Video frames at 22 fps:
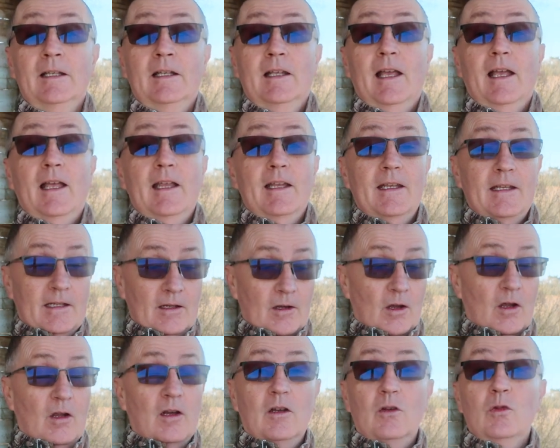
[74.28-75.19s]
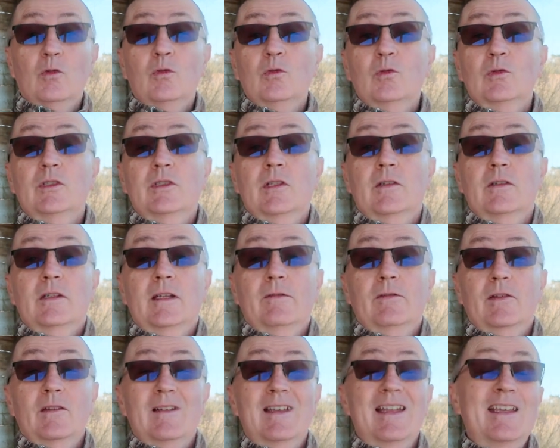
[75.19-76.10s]
and I'll also
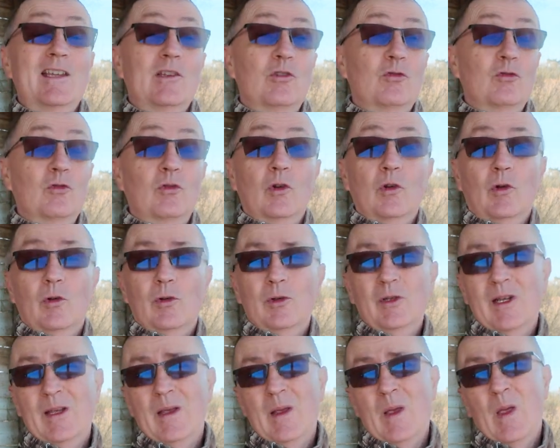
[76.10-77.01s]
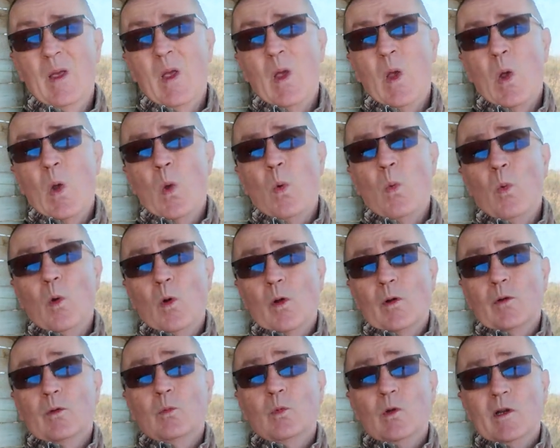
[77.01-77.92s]
give you later on
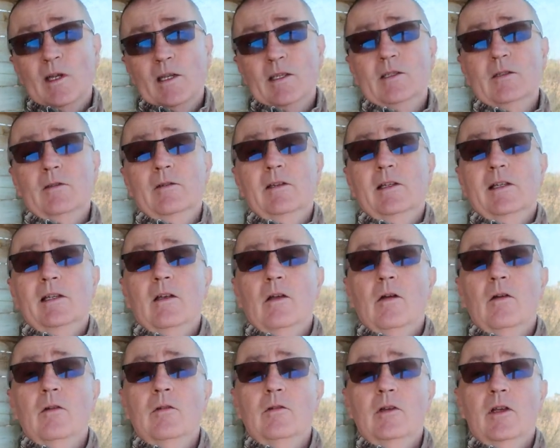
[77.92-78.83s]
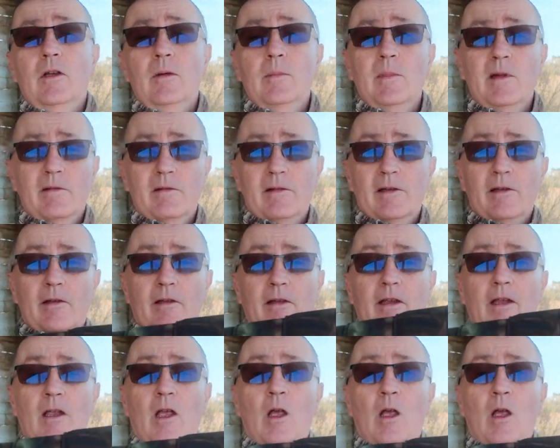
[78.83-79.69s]
what we're doing on Camilla and I